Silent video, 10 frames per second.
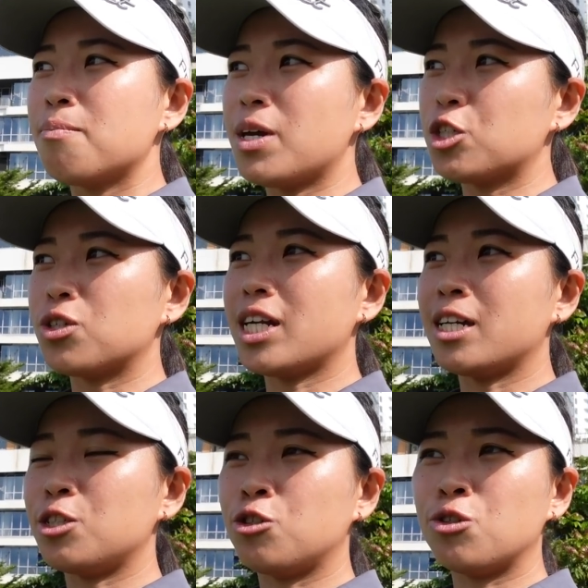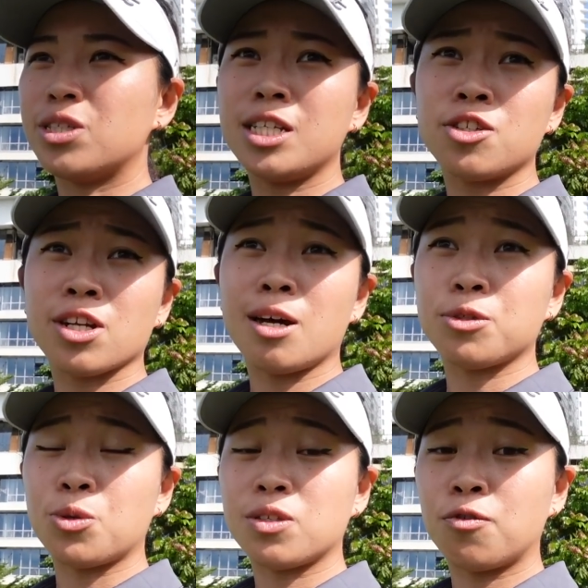make sure that you use each club
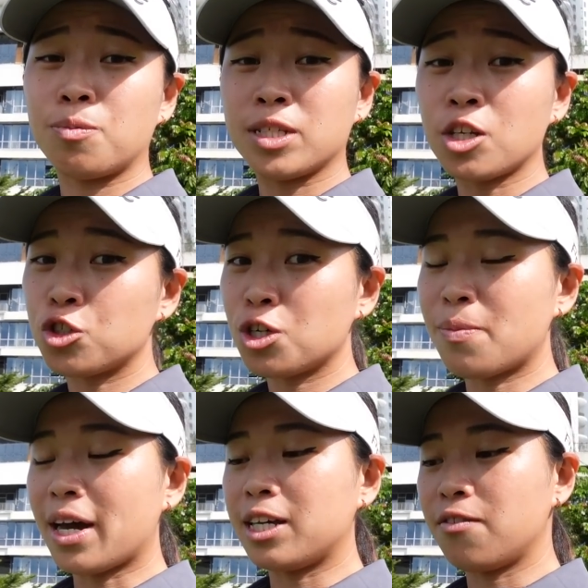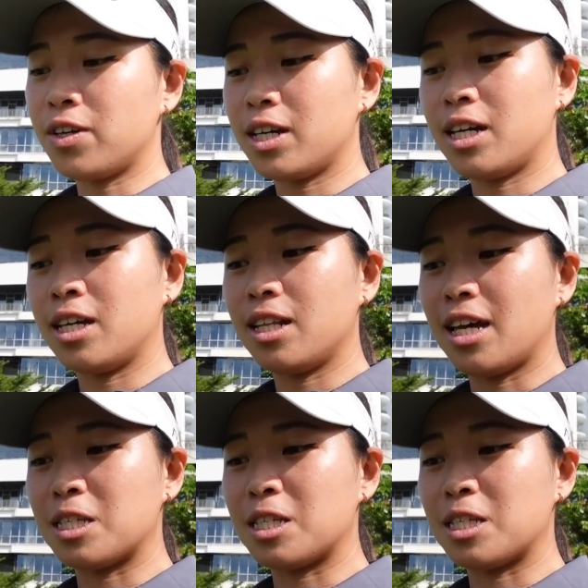to its full potential by giving it